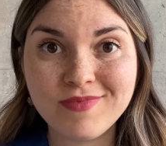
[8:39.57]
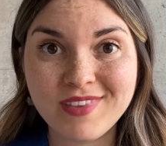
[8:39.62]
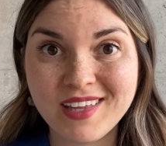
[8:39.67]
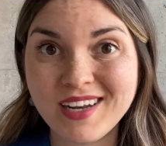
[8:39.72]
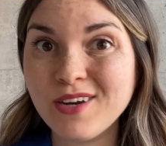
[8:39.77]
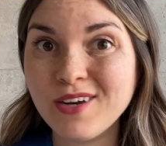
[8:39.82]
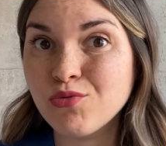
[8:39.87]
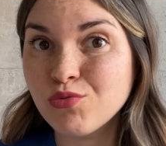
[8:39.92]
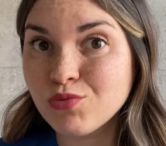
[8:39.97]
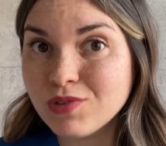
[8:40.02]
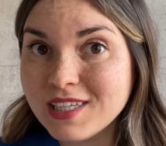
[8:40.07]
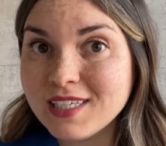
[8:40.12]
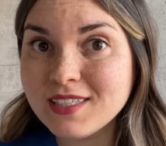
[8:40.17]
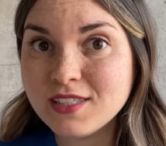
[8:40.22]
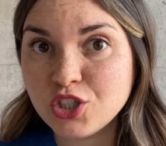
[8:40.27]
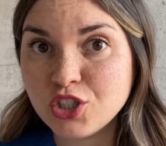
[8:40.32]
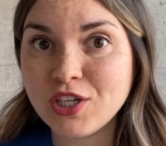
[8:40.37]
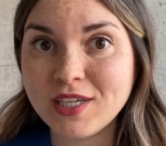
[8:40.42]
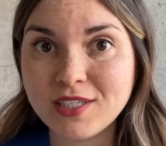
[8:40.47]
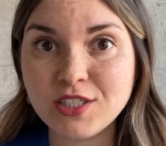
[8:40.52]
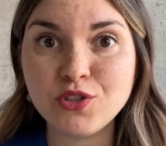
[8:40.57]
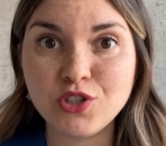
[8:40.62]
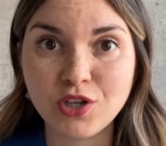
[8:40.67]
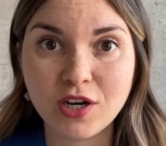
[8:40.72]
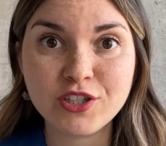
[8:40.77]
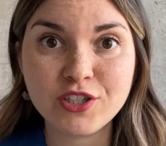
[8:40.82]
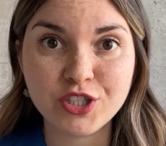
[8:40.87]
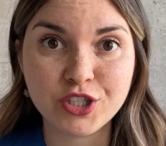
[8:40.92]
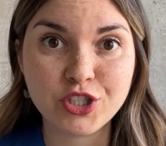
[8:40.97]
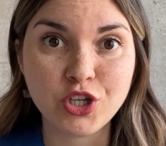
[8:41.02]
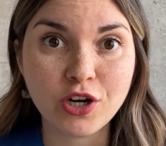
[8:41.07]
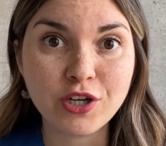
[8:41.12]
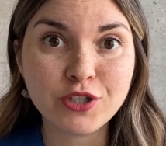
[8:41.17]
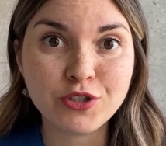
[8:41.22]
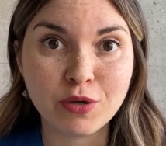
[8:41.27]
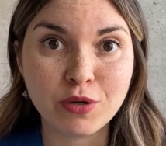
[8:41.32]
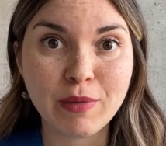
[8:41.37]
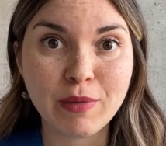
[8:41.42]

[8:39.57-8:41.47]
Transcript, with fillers: then I'd really suggest you talk to your doctor